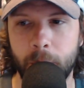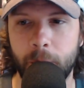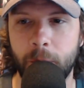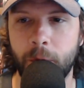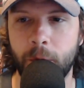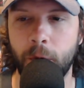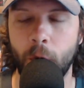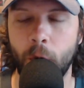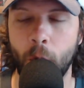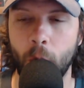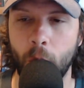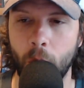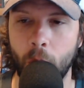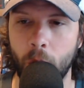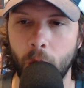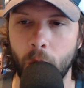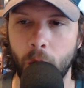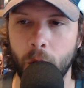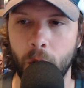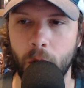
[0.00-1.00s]

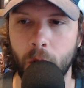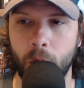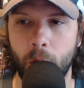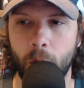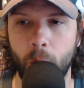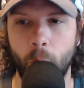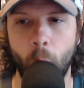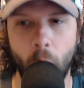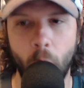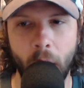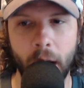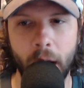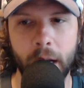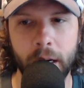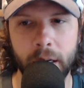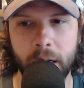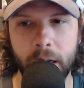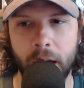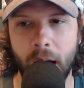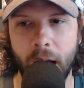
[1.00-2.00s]
for
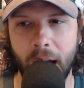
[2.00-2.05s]
one.